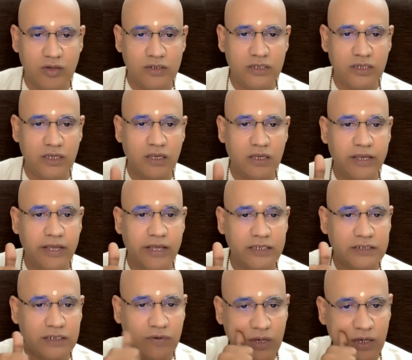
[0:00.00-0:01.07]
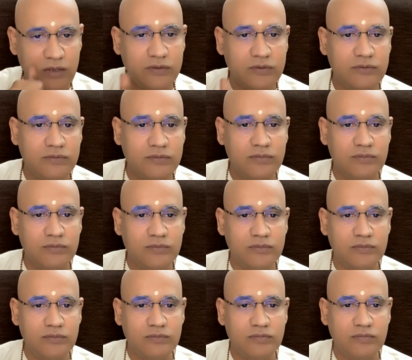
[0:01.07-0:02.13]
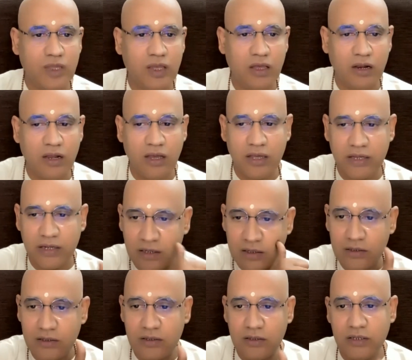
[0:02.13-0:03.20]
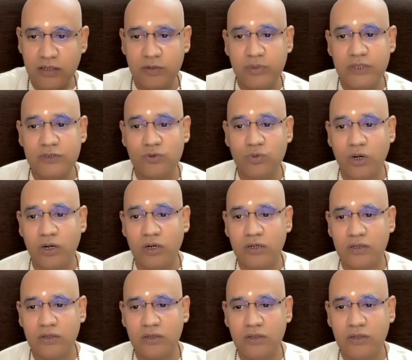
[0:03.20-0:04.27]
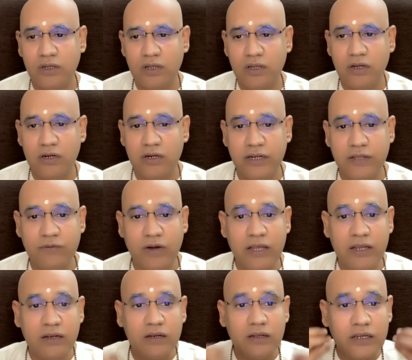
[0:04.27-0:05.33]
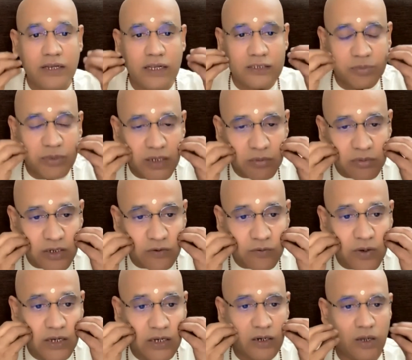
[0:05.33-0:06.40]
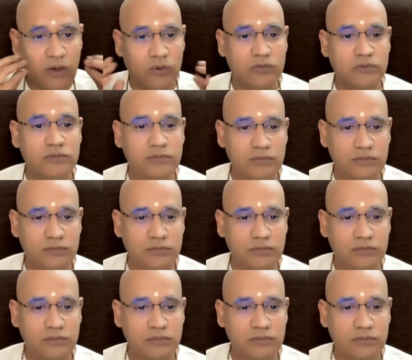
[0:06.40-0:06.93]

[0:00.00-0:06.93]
They say Keshava, Narayana. It means what? Divine. It has become divine now.